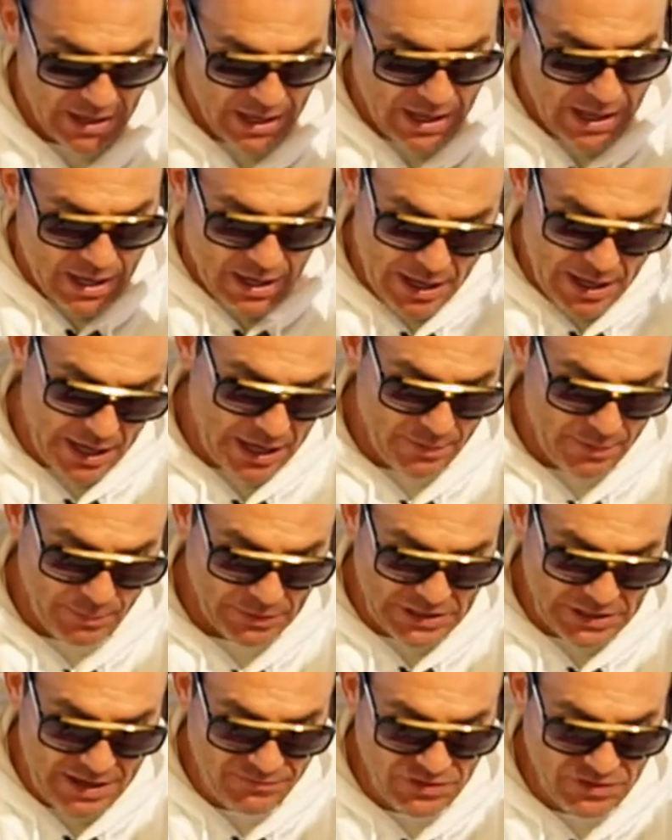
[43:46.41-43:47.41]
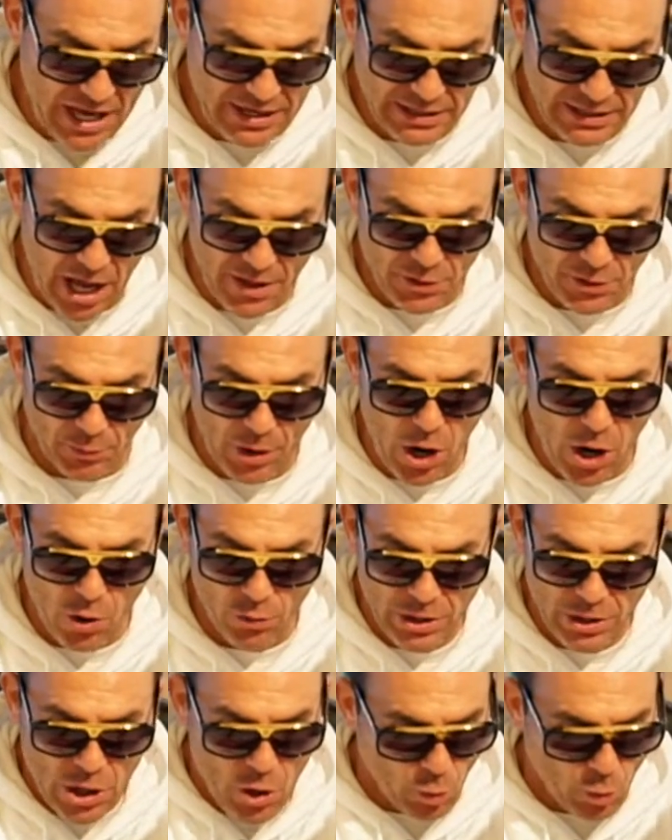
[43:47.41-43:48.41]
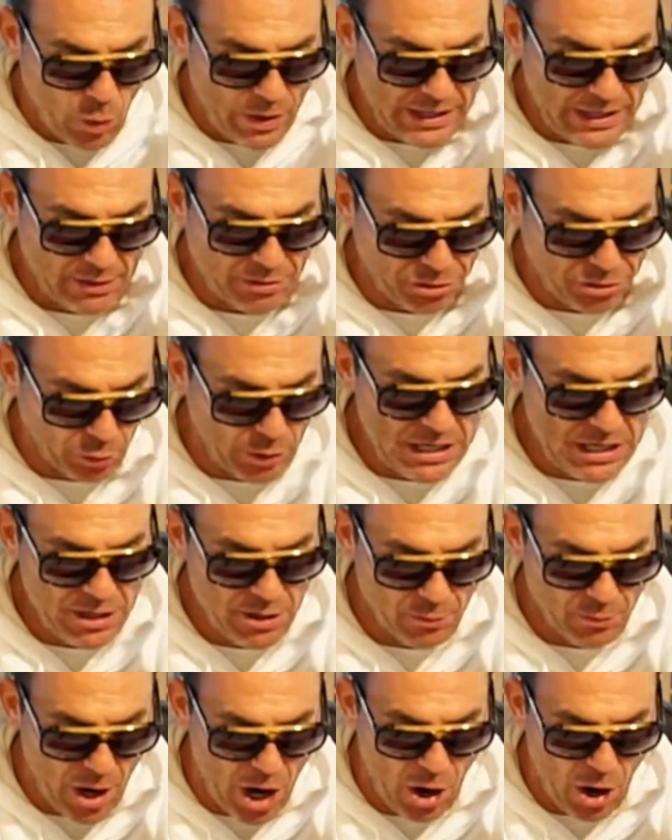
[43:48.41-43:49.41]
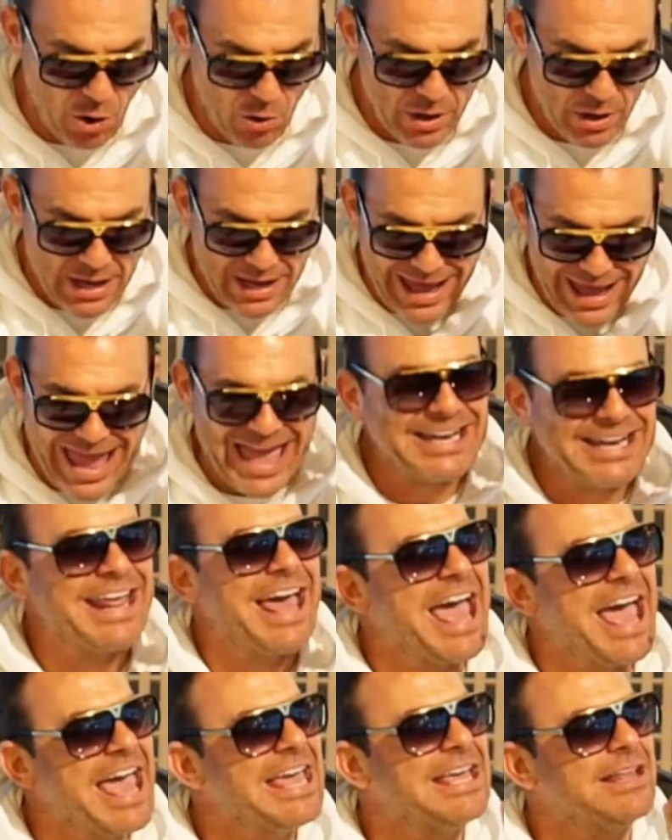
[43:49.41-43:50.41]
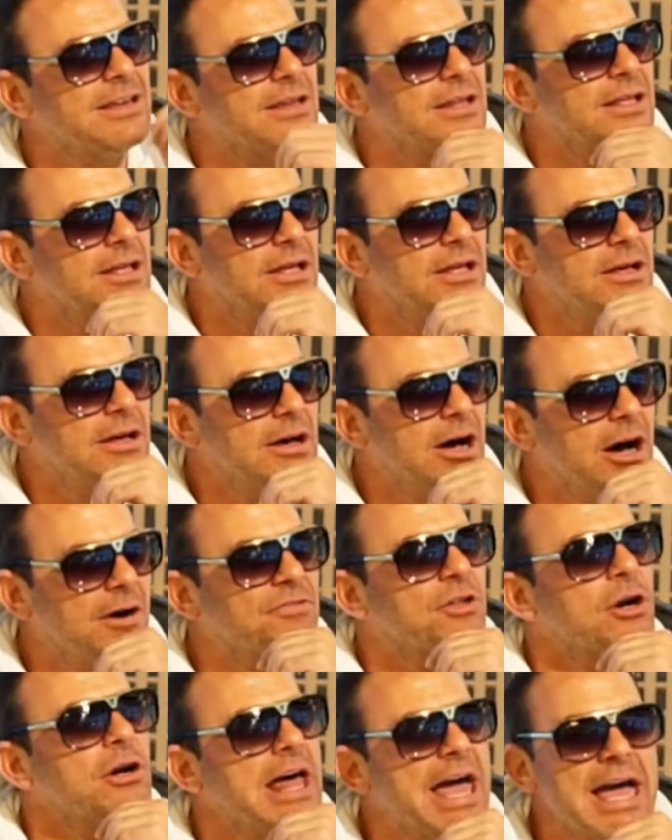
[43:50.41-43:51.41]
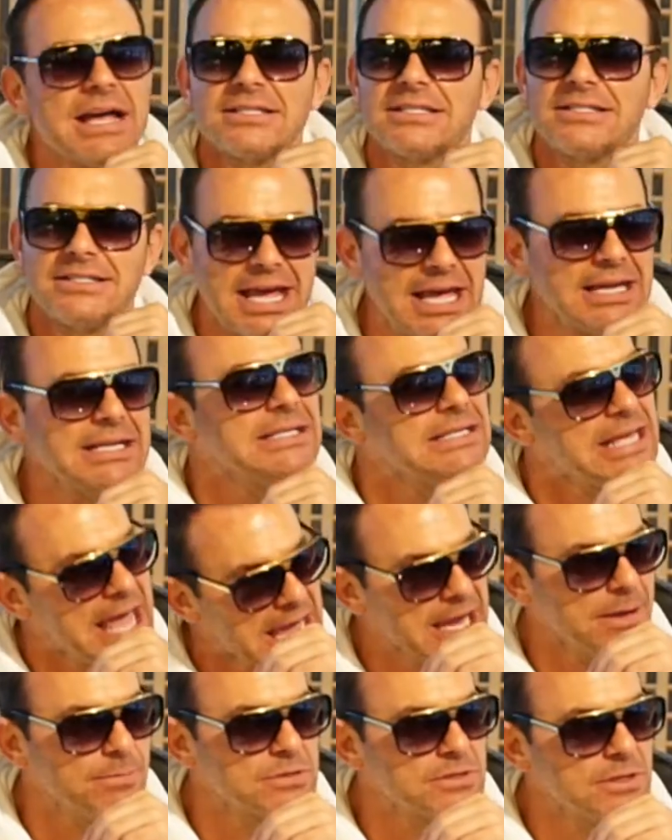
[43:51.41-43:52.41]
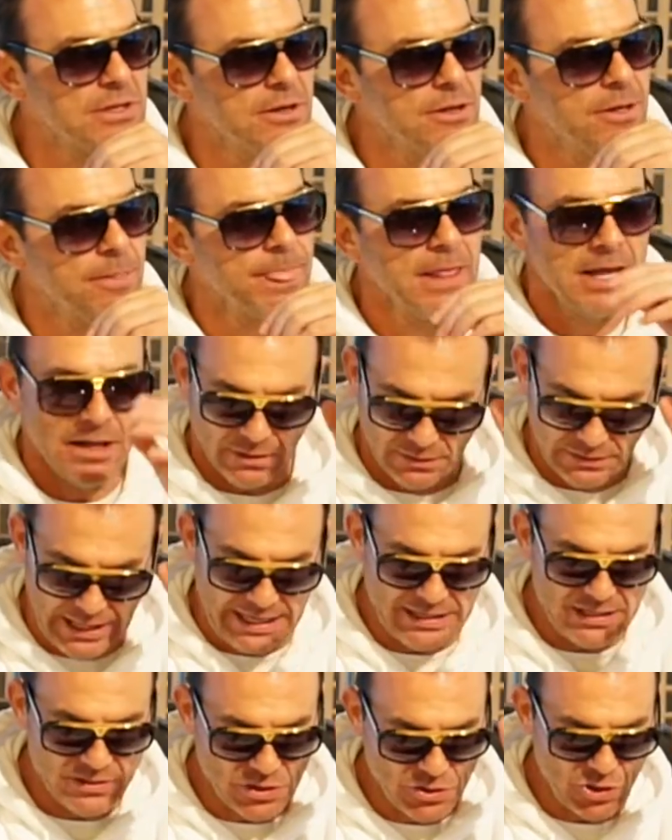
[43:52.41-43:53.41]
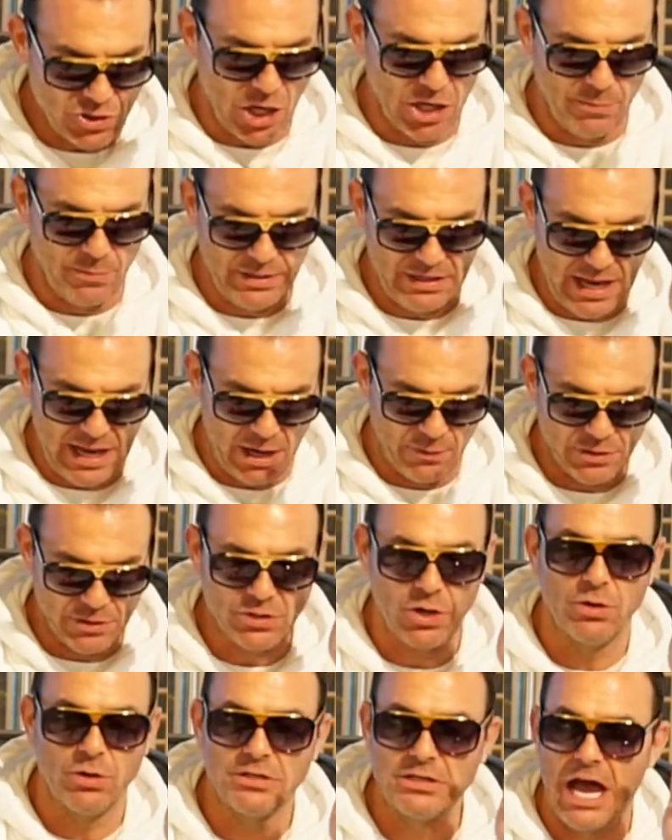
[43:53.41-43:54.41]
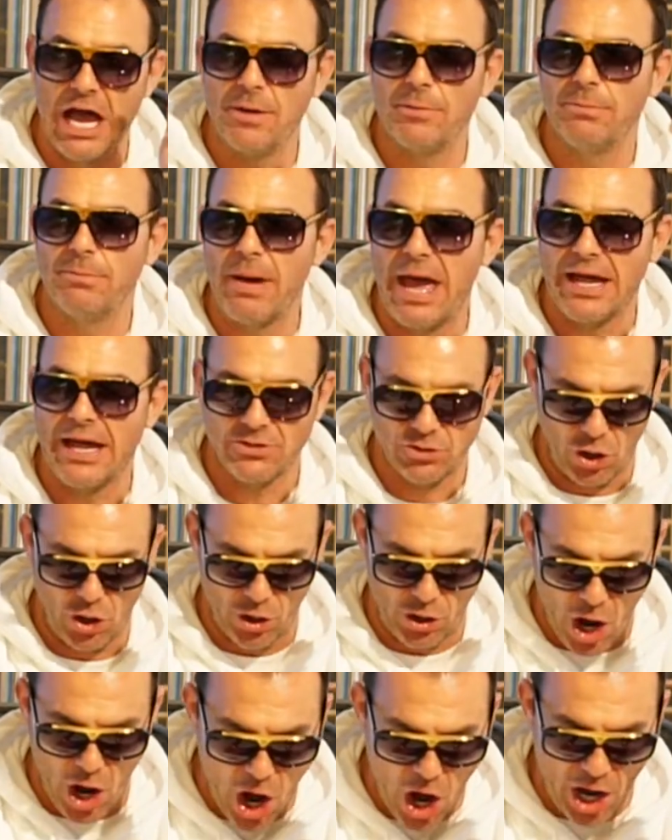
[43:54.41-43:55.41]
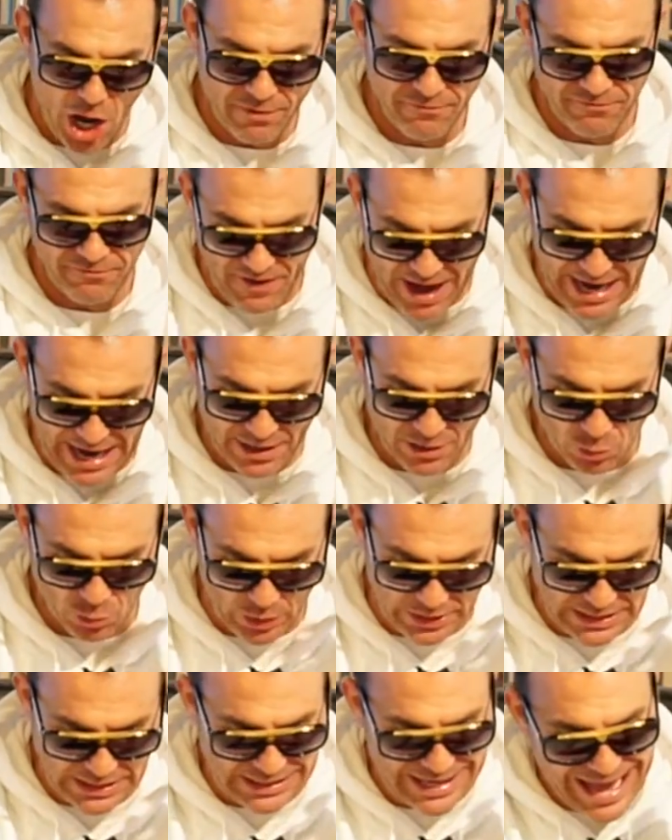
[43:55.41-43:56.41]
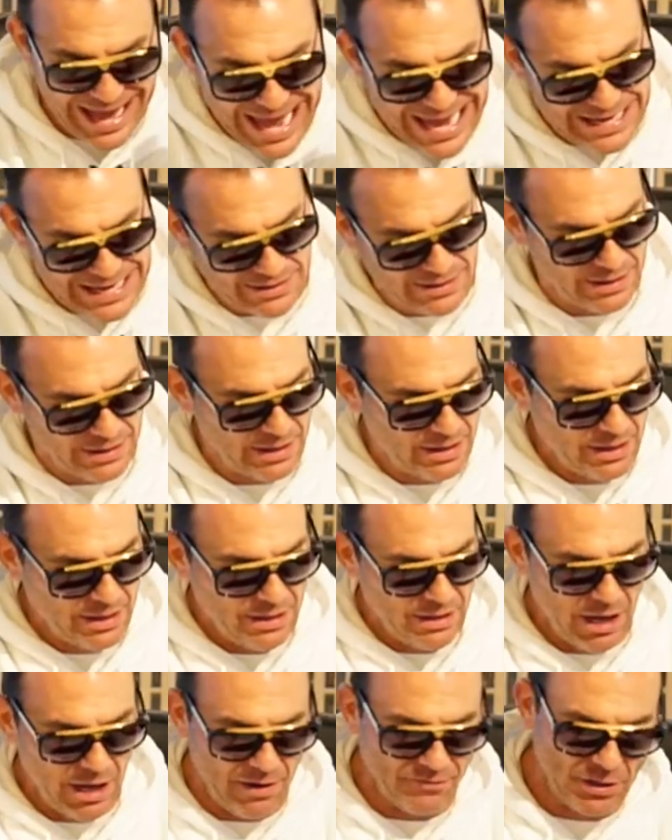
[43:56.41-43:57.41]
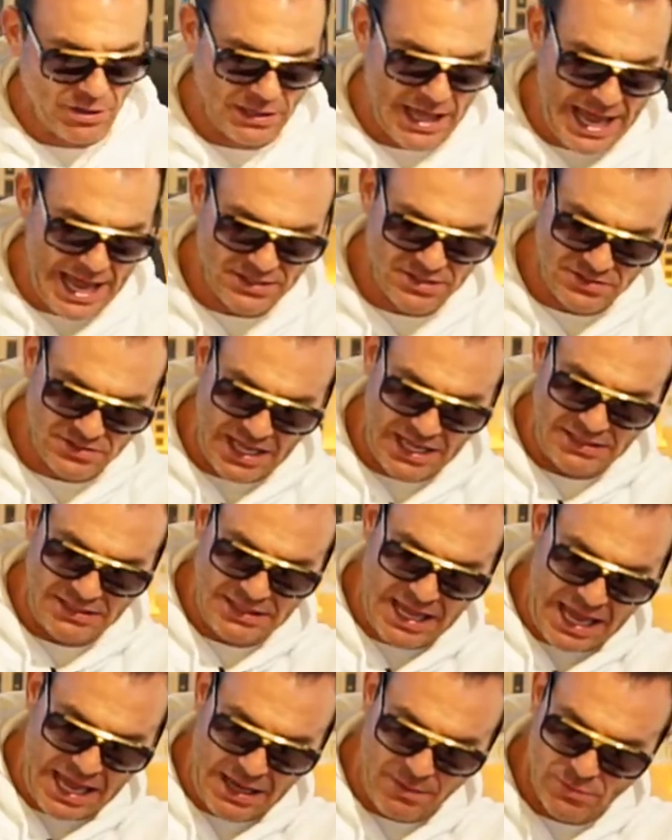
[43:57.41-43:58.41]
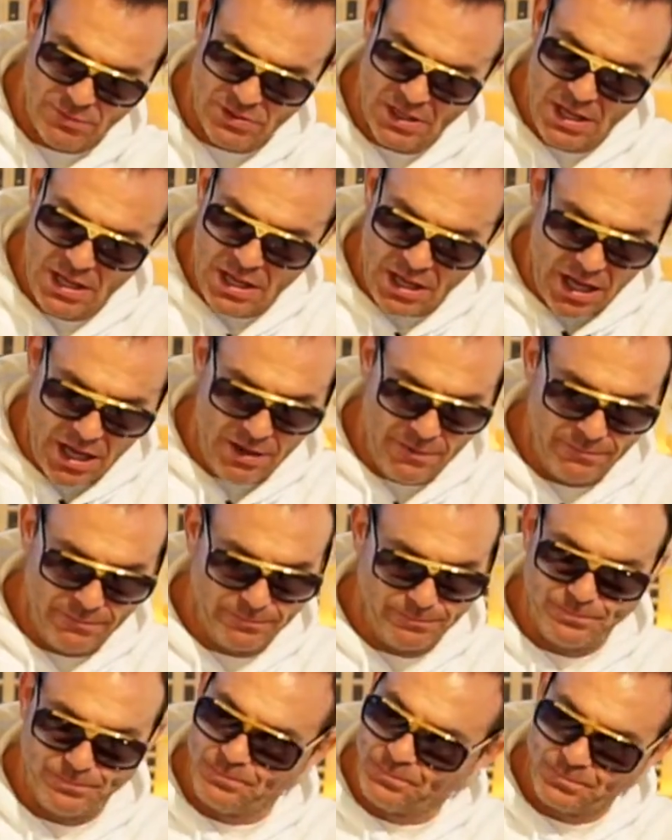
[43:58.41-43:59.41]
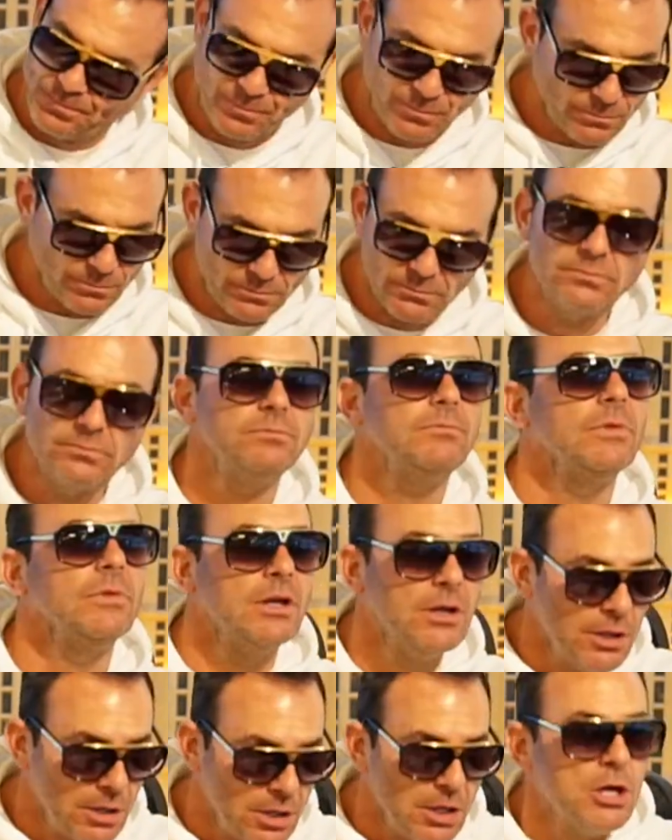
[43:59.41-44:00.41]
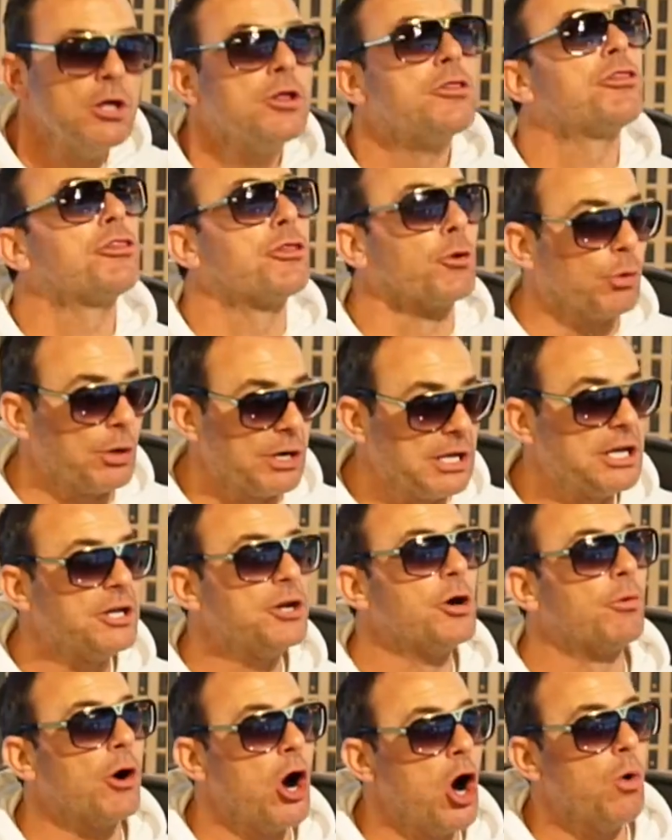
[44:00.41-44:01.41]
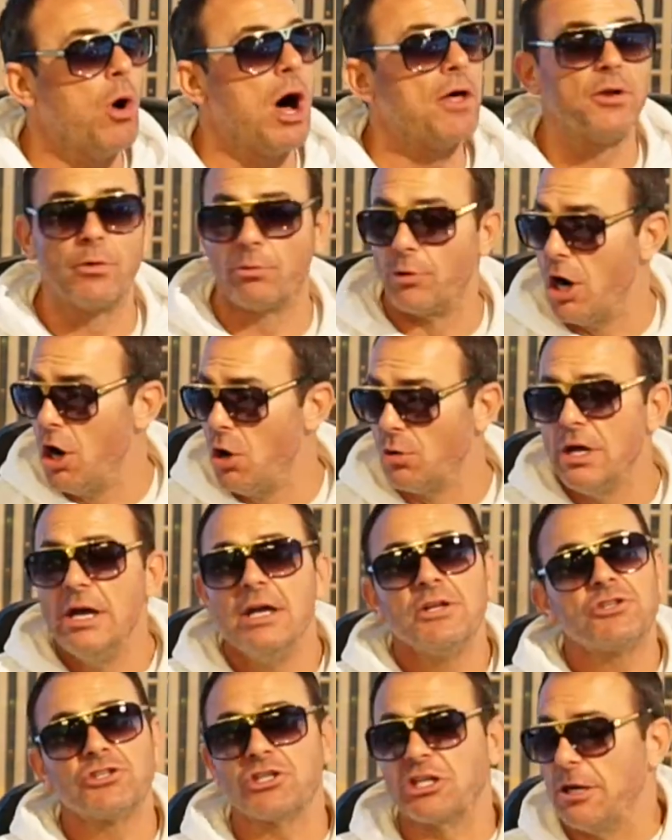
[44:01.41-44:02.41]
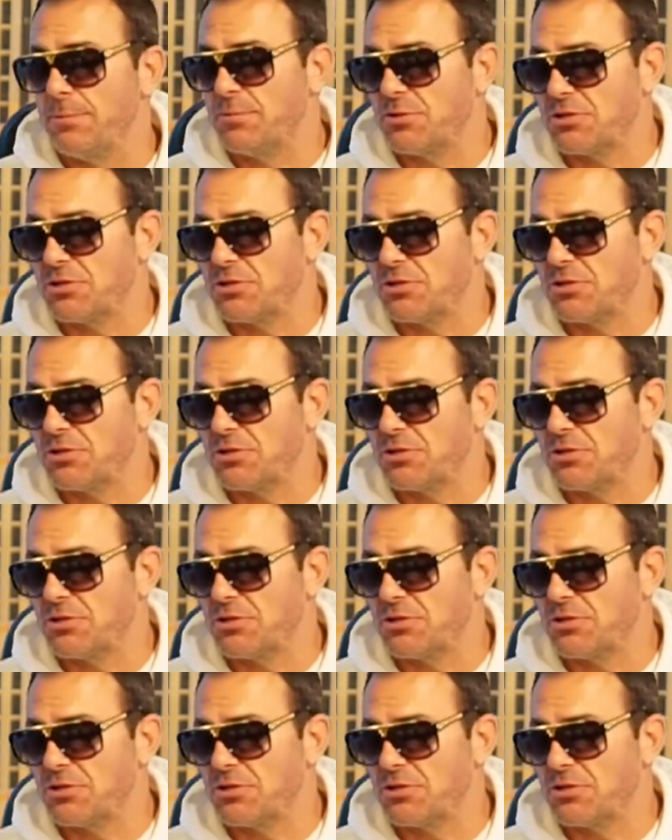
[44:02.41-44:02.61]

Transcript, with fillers: Mm-hmm. Uh, but they've done it on the road, winning three in a row and eight of their last 10 games. Exactly. Ladies and gentlemen, Arizona Diamondbacks are on fire, winning eight of their last 10 games. Traveling on fire in, in MLB. Three in a row on the road. Skip